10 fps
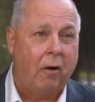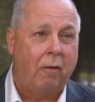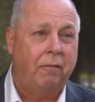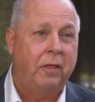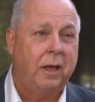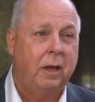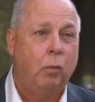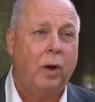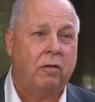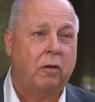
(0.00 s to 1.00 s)
of the
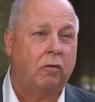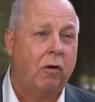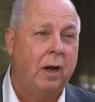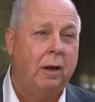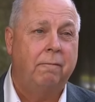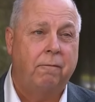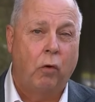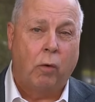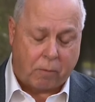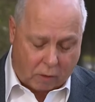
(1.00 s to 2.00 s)
West Australian
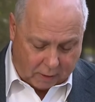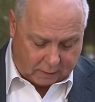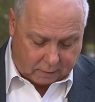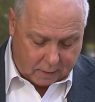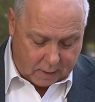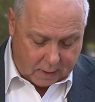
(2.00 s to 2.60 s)
floor price,